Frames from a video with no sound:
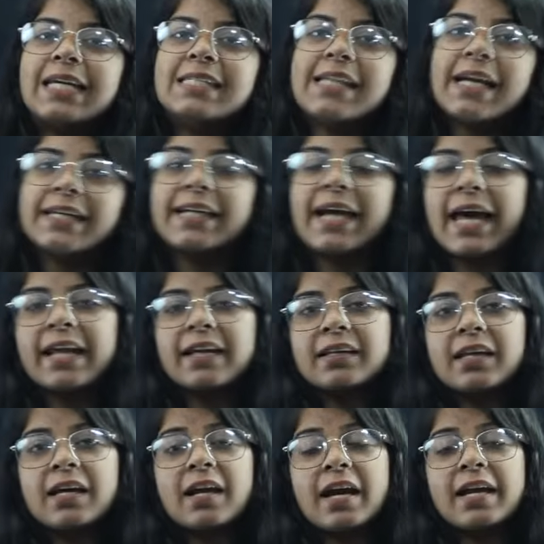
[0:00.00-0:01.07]
and
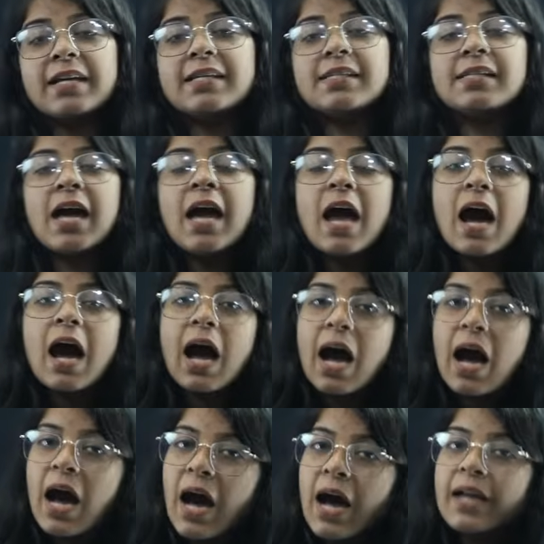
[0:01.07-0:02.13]
characterize
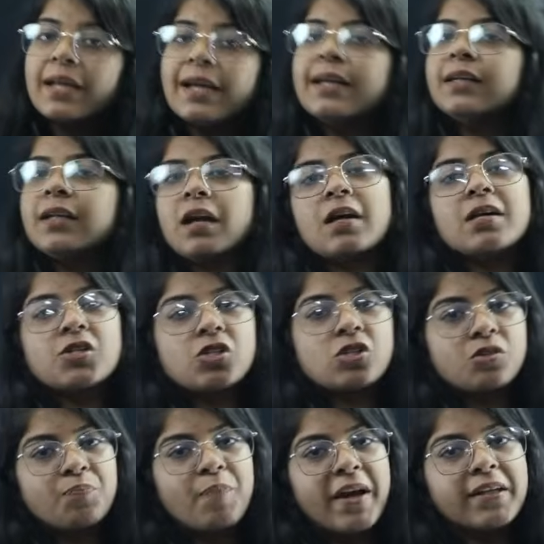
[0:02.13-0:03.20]
our
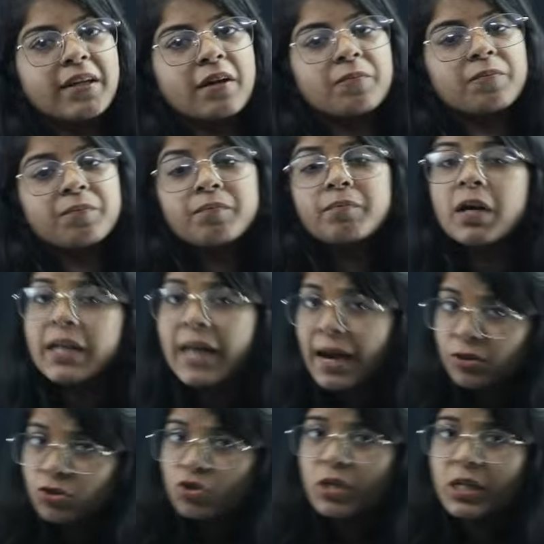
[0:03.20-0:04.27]
interests better. But
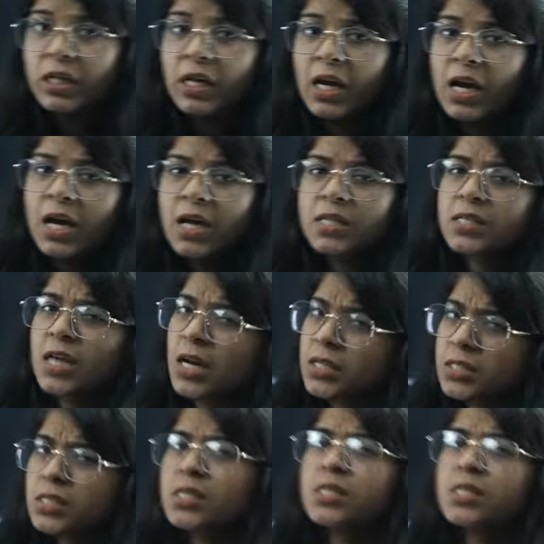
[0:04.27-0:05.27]
actually, science is